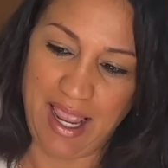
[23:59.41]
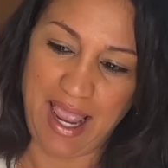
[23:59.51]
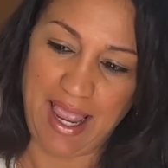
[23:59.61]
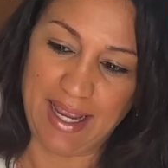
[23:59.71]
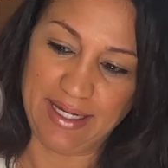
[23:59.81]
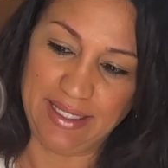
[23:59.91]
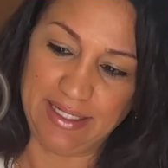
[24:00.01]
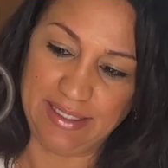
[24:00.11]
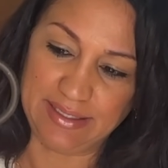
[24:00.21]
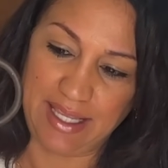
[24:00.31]
and it
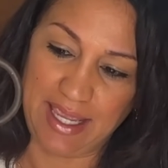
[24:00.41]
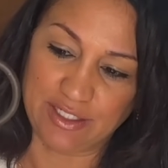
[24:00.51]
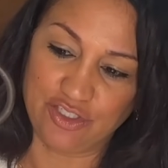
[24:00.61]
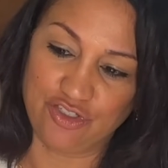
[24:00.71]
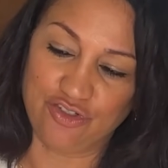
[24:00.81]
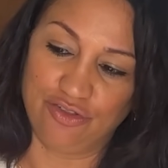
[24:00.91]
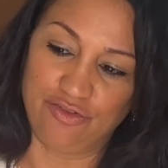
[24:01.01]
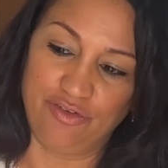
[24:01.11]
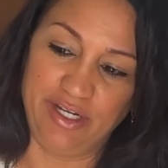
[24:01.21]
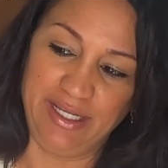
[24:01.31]
is
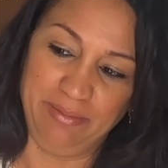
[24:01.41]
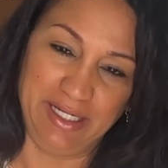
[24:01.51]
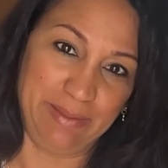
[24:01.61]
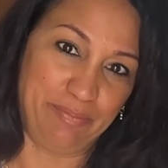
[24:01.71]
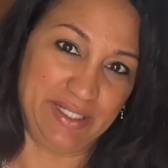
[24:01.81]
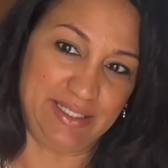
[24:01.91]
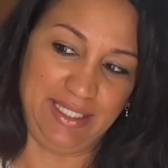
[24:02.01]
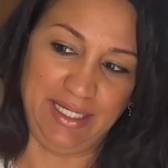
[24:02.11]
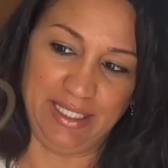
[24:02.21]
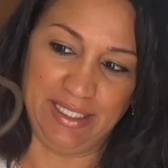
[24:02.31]
extremely
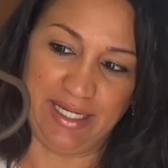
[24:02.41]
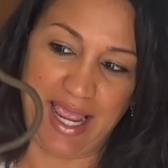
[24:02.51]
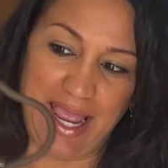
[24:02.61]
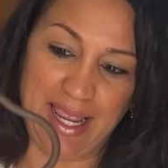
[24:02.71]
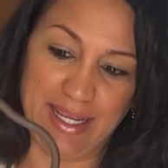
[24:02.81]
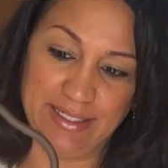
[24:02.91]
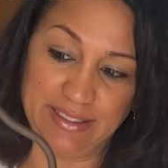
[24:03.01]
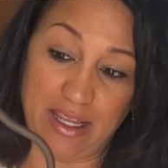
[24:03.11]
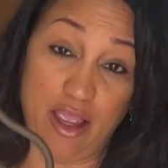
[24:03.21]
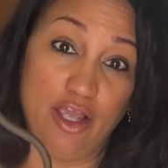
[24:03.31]
patinaed and
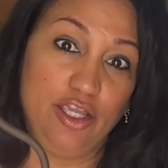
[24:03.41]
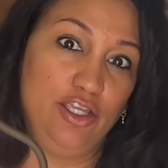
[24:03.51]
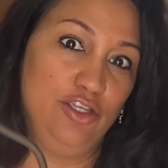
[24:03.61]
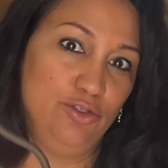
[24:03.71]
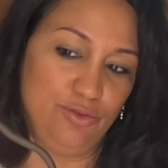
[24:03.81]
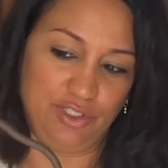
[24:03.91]
huge.